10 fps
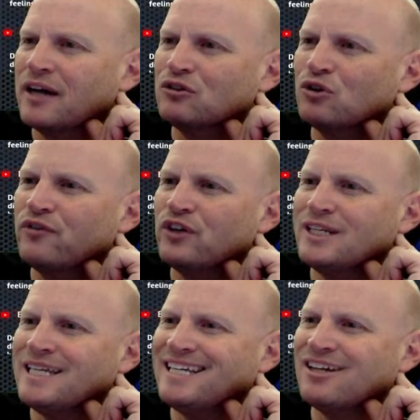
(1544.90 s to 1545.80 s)
I don't know if you
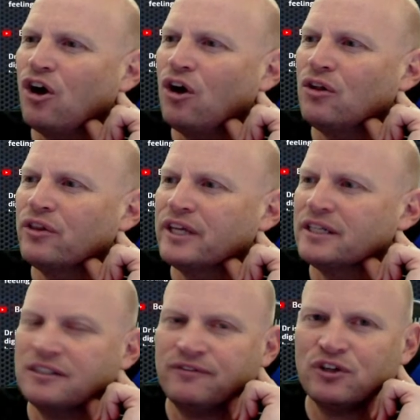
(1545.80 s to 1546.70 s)
need all
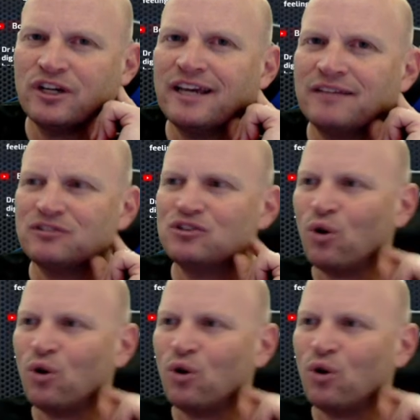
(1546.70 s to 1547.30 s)
this. If you're going to